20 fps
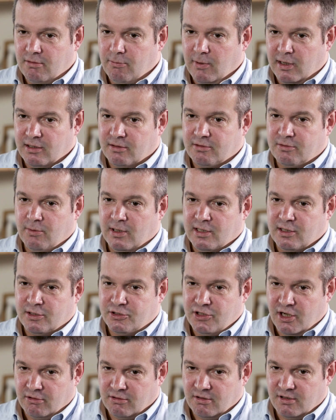because when
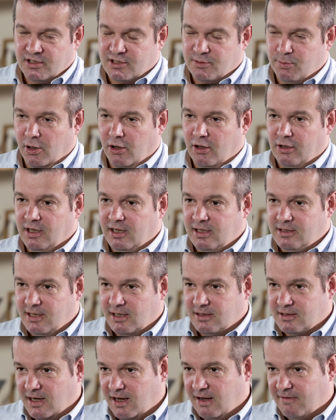children are small, they
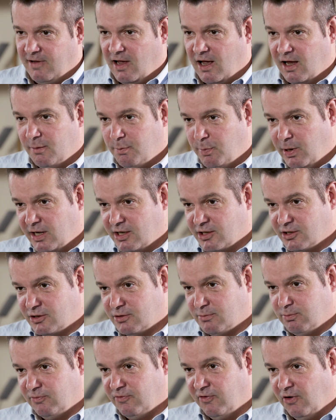tend to have high pitched
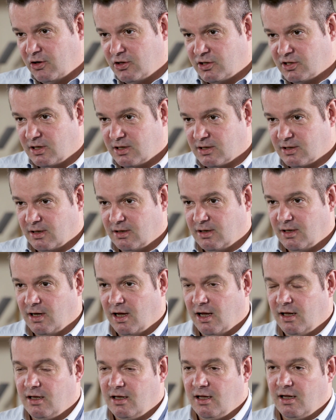voices, and
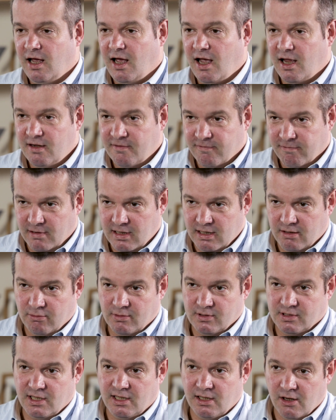the, and the high
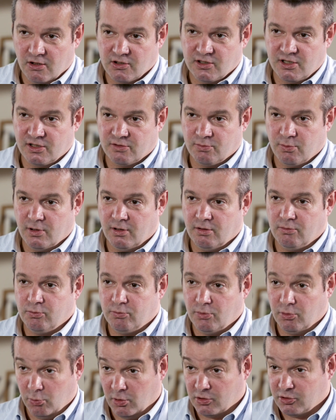frequency losses were the,
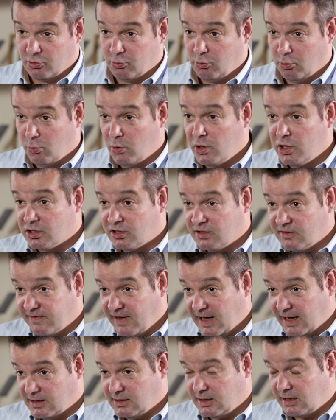the ones that were worst
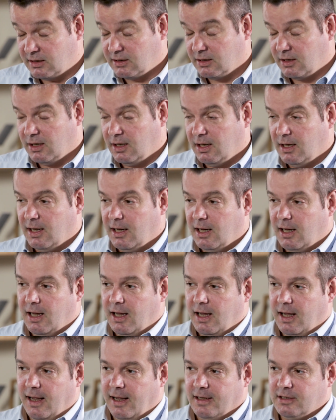affected.
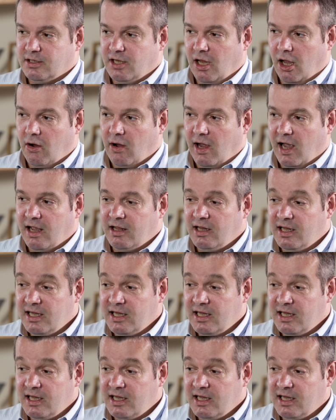So I